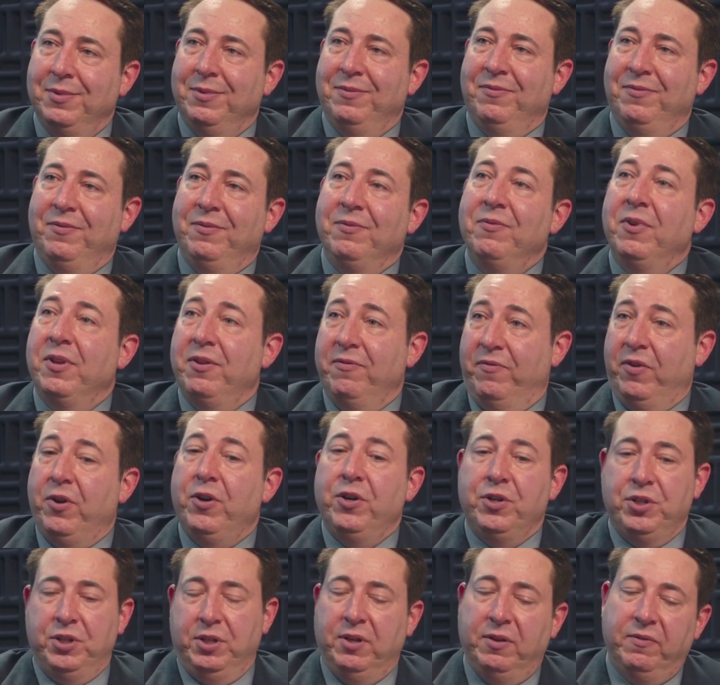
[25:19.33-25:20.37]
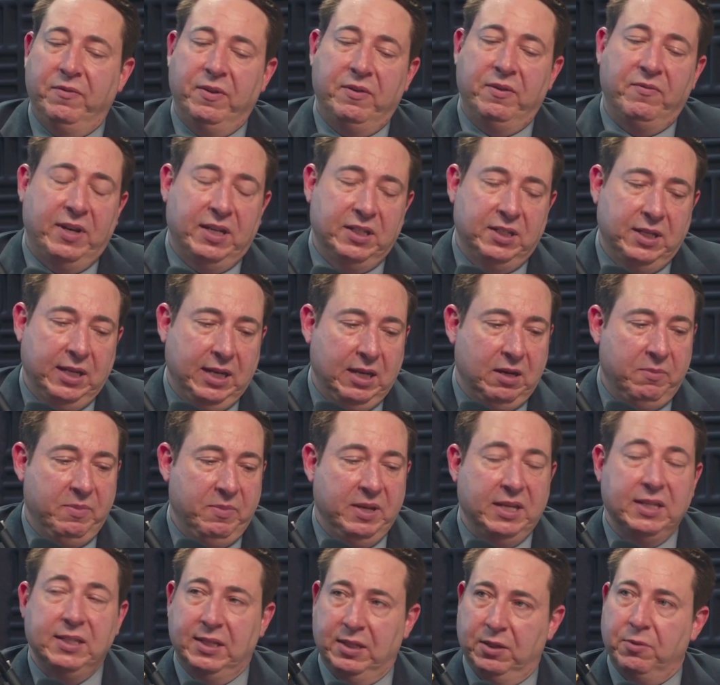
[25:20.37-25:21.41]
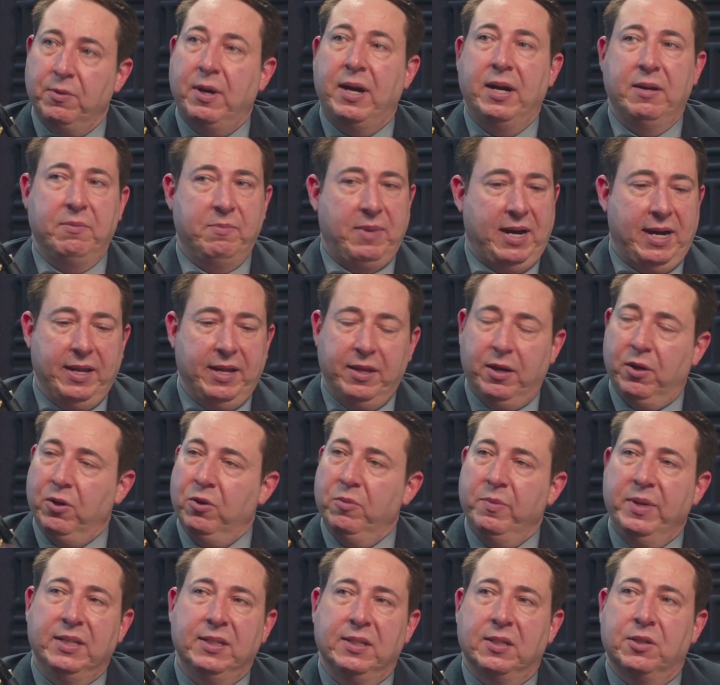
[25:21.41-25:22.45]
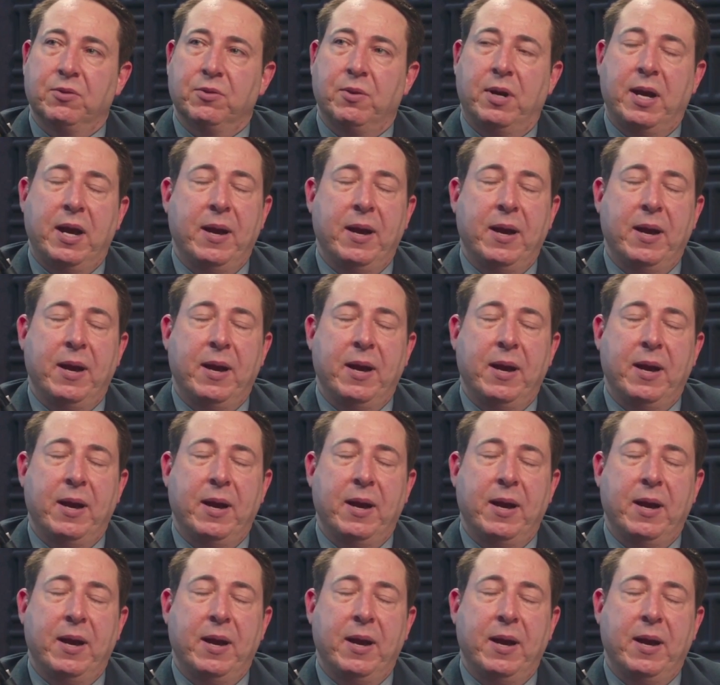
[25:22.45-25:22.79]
version of investing in a business, right? Buy the whole business, right?